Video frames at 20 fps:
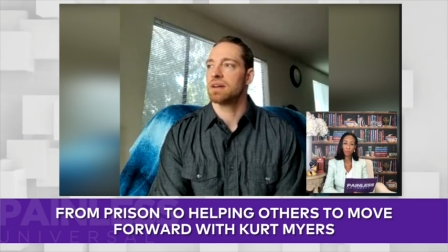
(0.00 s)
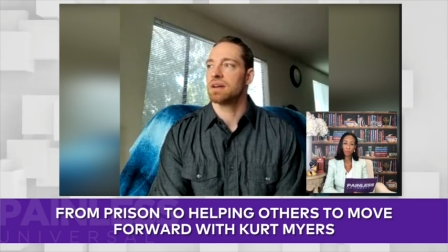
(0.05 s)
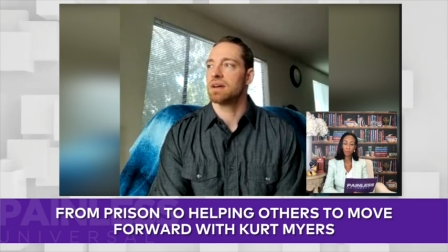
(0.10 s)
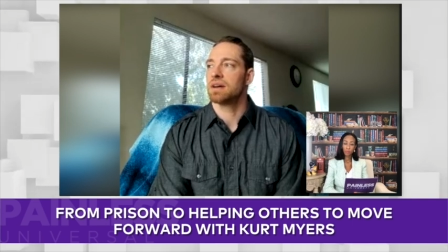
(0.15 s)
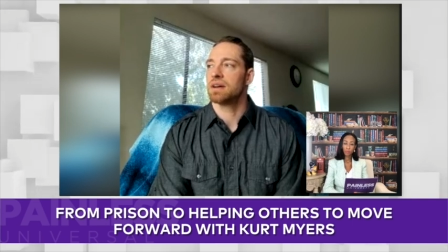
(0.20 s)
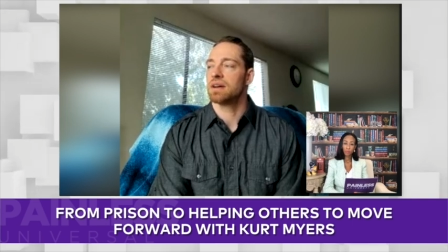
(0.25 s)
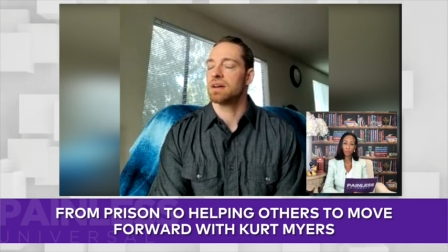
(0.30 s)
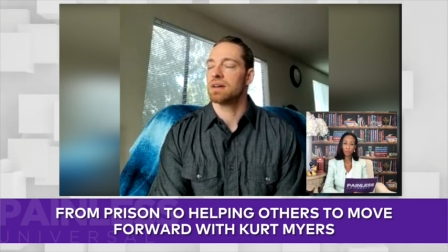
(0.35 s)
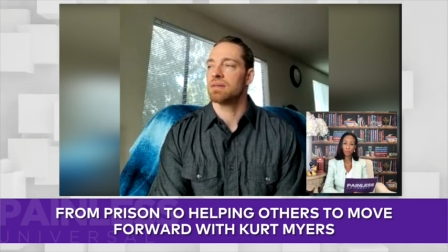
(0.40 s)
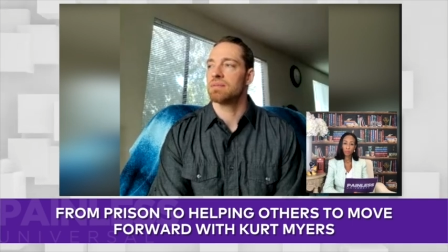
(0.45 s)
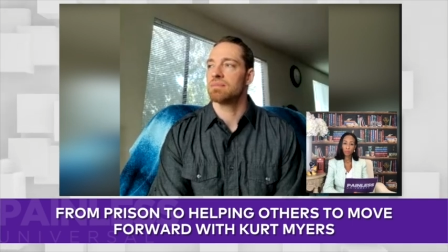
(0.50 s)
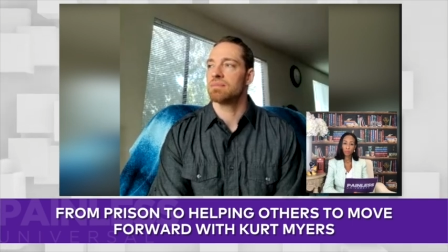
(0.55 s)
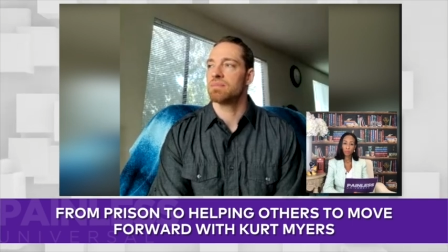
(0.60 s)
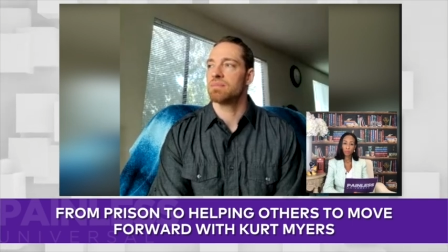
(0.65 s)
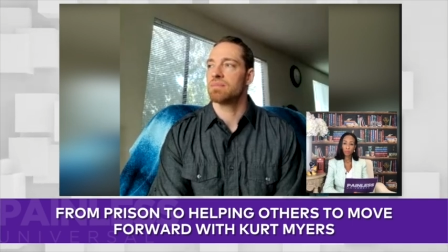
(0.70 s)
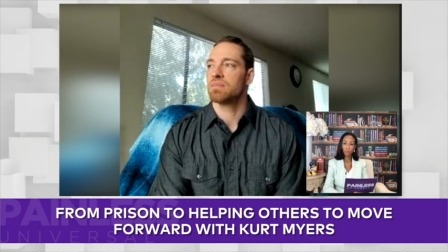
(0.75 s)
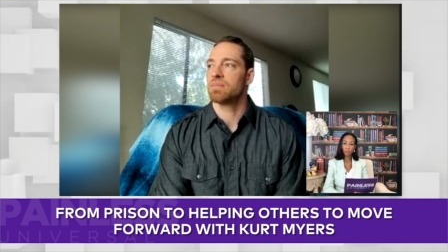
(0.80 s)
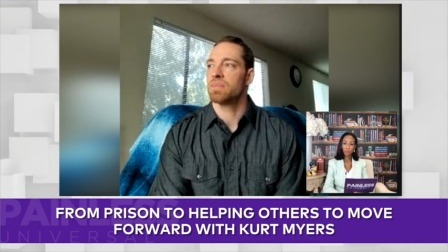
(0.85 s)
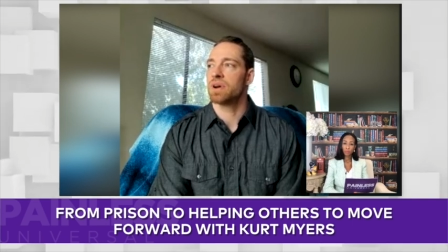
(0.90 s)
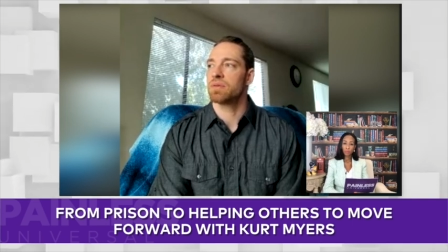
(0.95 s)
Um,
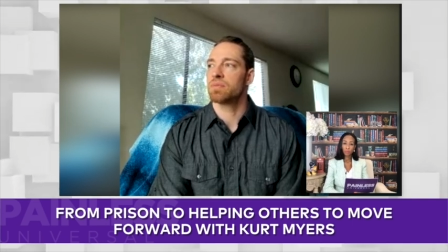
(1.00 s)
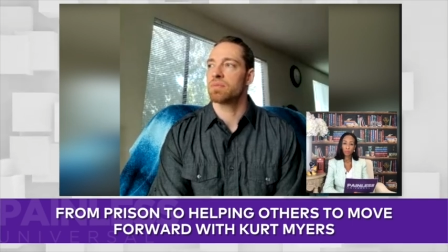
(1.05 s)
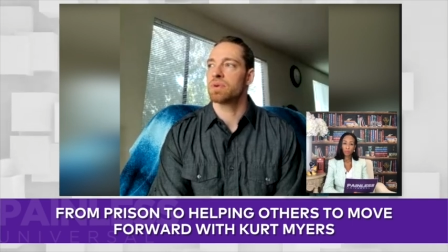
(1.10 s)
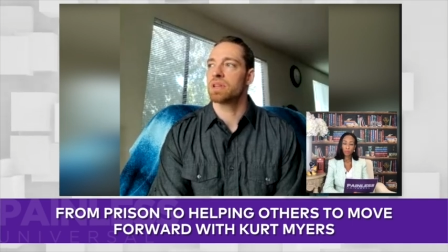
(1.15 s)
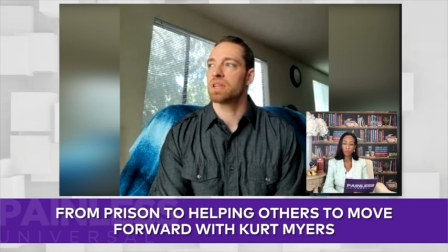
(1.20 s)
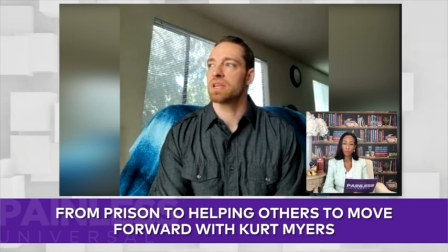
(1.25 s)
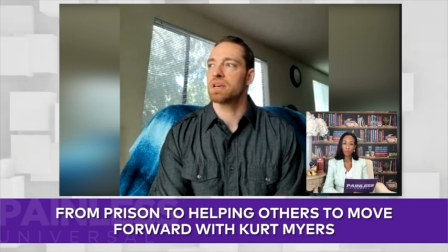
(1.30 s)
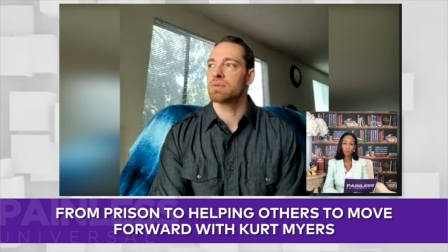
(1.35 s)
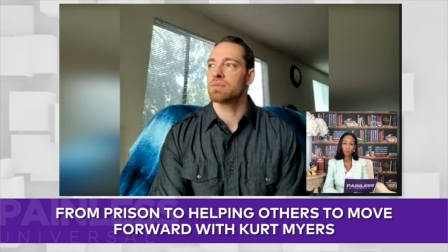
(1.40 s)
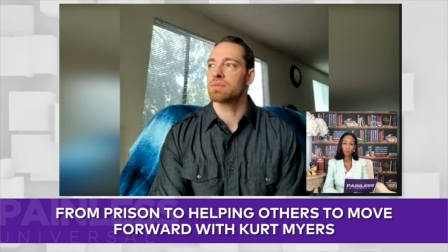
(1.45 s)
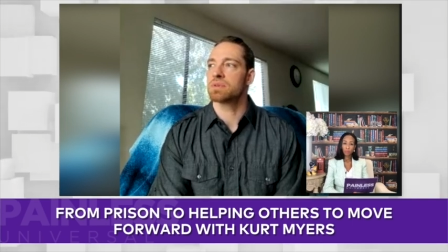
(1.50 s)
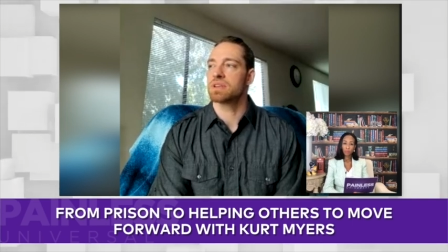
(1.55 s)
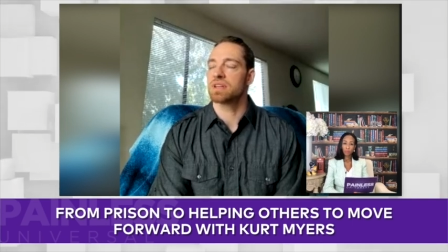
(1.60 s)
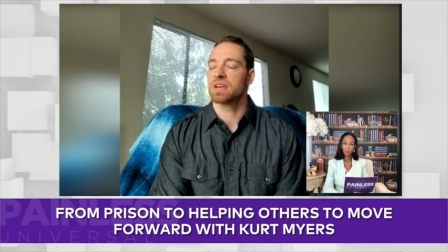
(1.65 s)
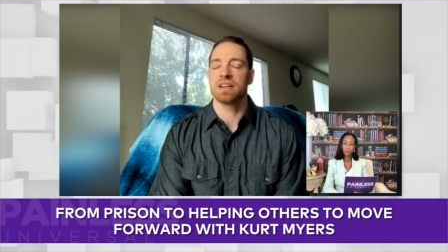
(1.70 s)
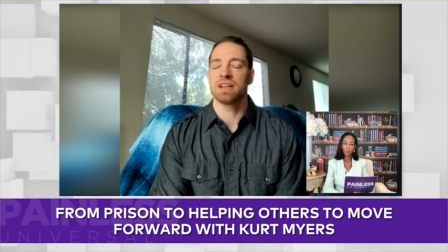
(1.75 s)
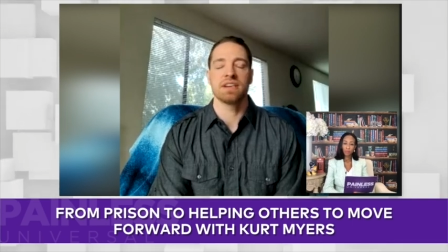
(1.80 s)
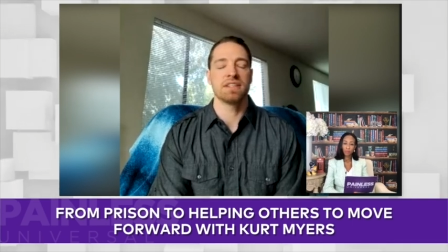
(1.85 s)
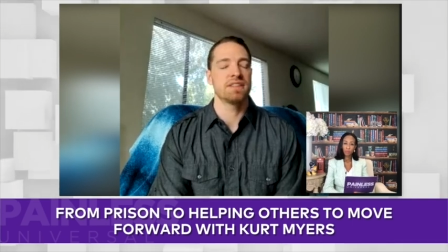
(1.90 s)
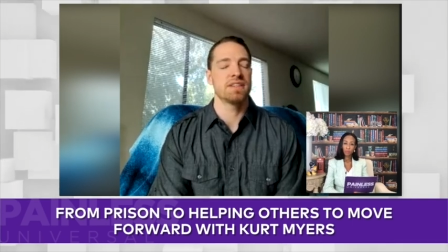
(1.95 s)
but really, it was
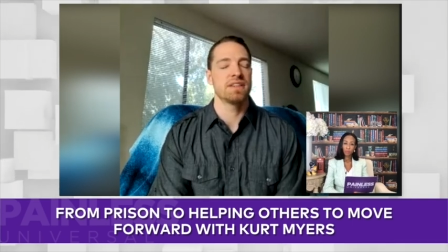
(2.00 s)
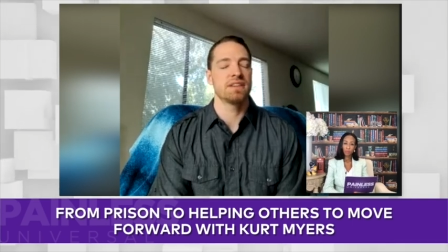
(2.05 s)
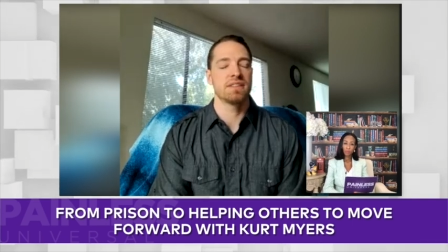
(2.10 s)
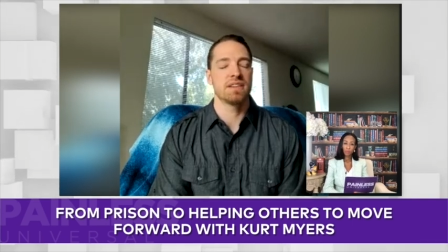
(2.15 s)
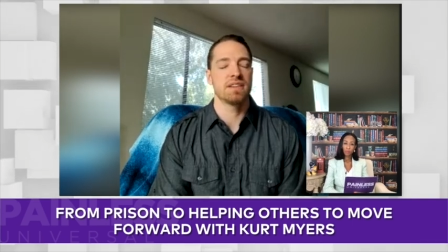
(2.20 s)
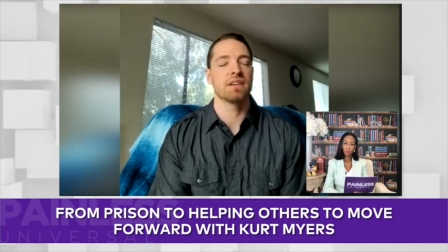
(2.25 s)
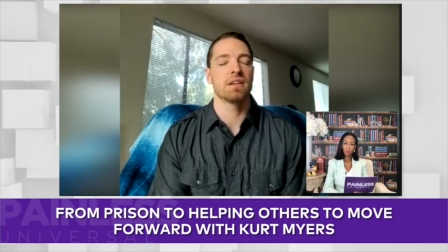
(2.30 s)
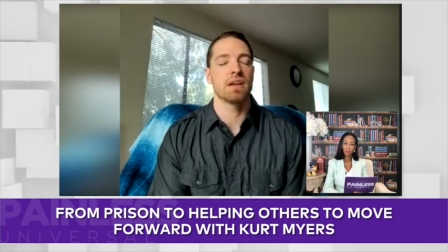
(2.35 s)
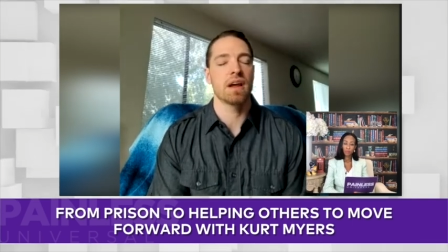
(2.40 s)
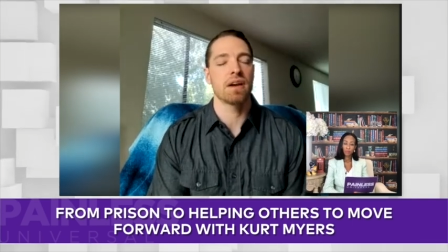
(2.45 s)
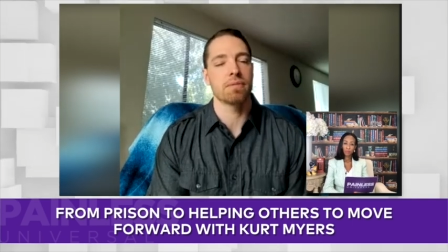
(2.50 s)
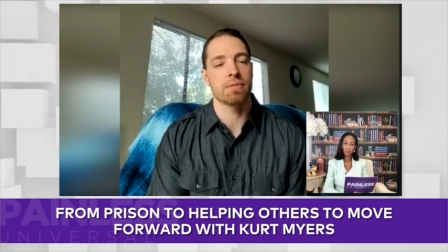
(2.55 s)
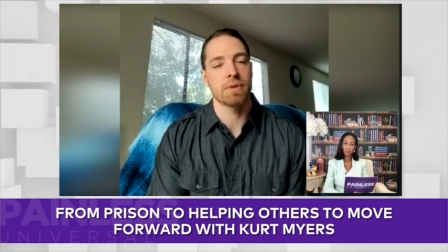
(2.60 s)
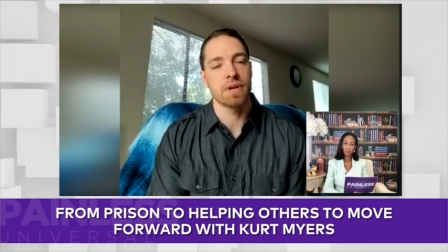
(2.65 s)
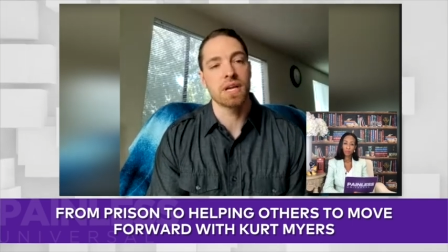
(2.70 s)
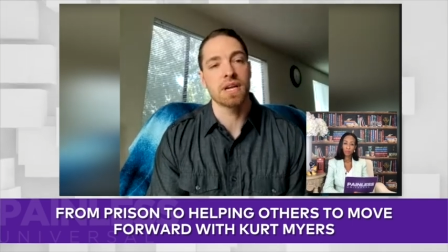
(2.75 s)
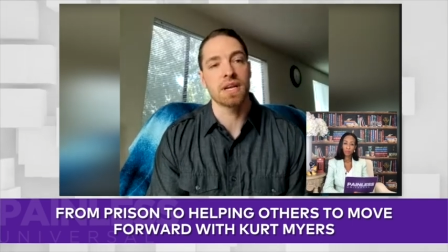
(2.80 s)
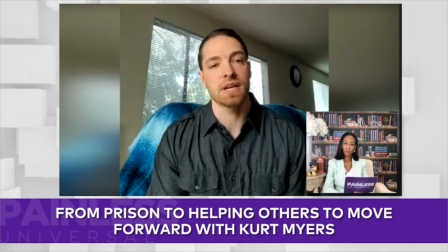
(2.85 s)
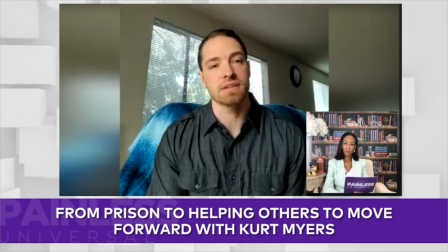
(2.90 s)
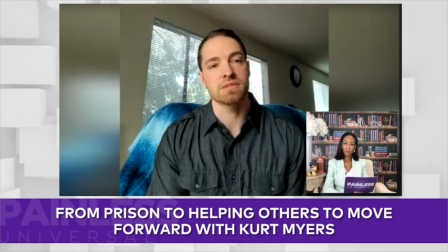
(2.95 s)
and it, did a lot of
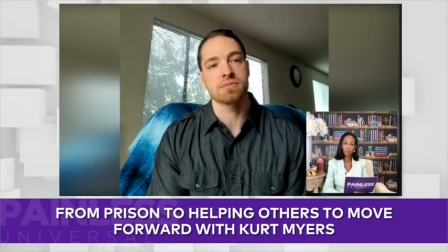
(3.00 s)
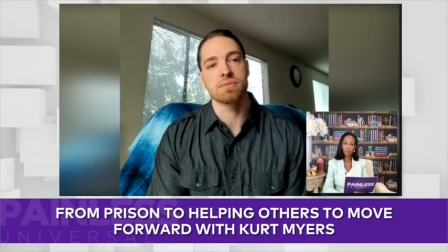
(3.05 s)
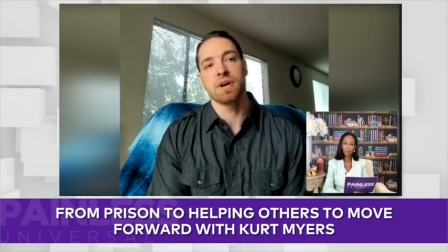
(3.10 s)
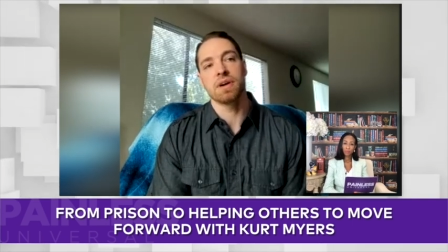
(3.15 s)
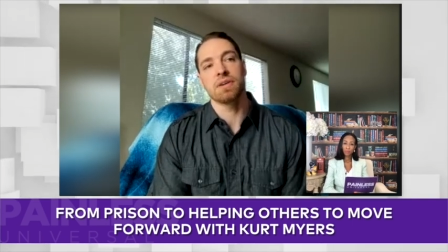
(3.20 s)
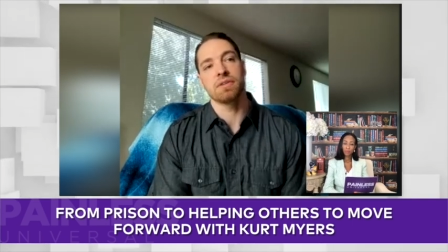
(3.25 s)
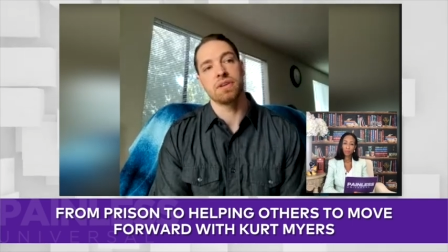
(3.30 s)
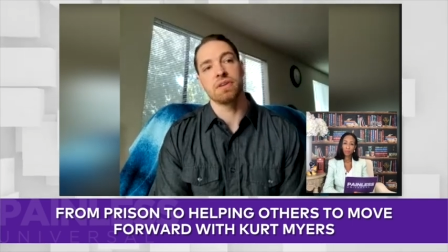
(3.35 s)
reading as well.